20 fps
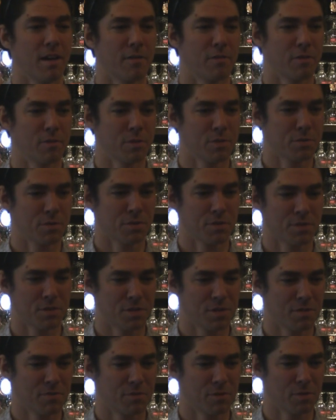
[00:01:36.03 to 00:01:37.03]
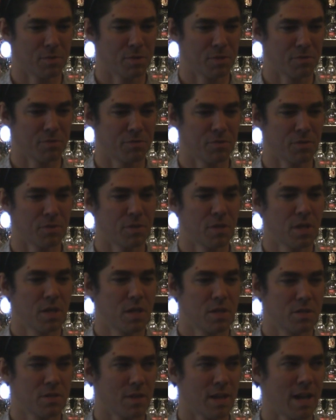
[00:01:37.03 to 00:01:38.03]
Every resource is convertible to food.
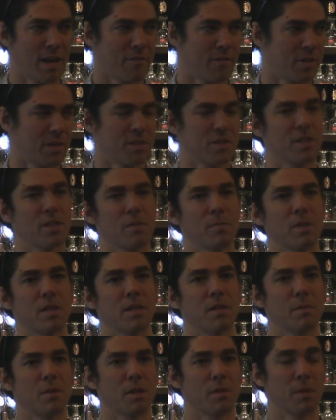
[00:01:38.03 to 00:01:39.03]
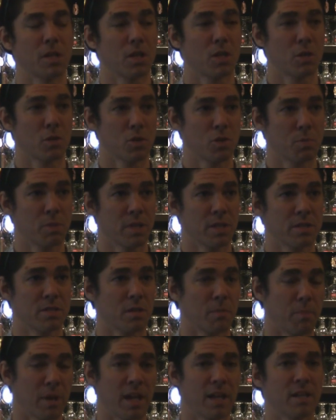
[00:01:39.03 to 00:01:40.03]
So Africa is going to be a huge place.
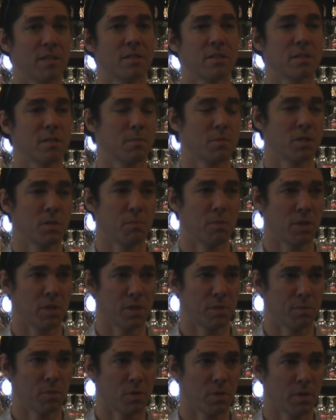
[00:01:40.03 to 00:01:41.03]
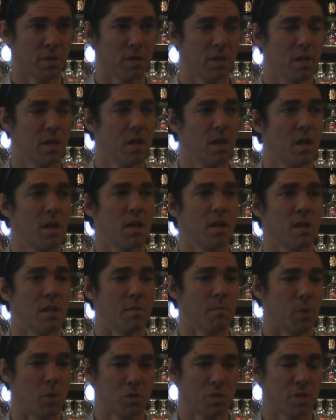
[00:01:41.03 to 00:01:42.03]
Their banking system is completely broken.
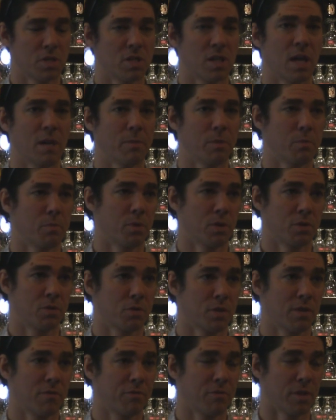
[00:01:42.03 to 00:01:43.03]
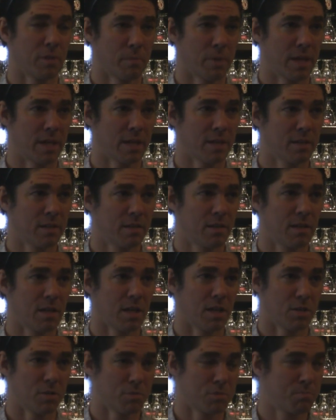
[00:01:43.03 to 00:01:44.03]
Most of the time, you put a truck full of money
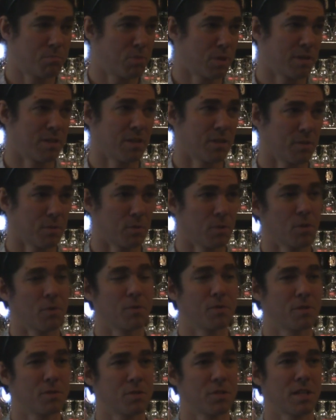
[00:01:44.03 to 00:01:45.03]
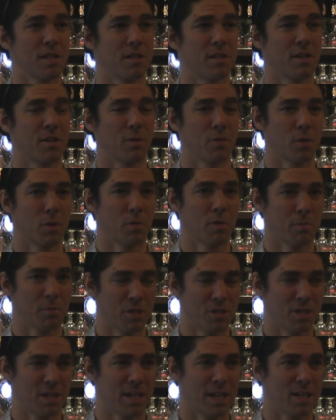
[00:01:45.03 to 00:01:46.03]
and you put it down the road, and you send it down the road with a
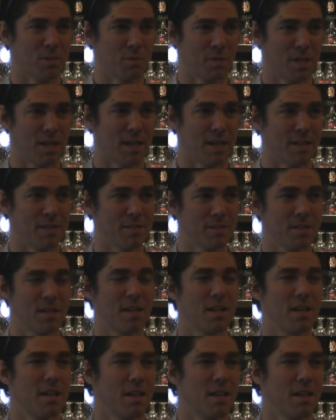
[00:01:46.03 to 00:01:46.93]
bunch of guys with guns.